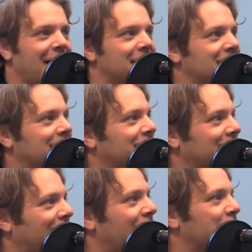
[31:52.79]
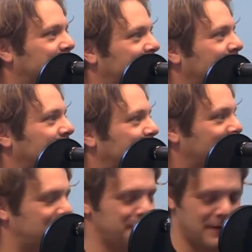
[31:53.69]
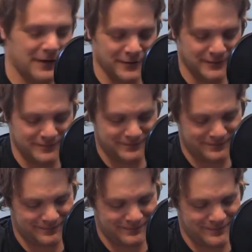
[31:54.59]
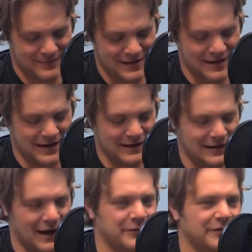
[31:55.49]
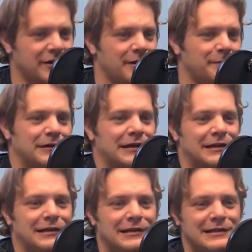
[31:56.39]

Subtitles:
I was gonna make a pedal, and I was gonna put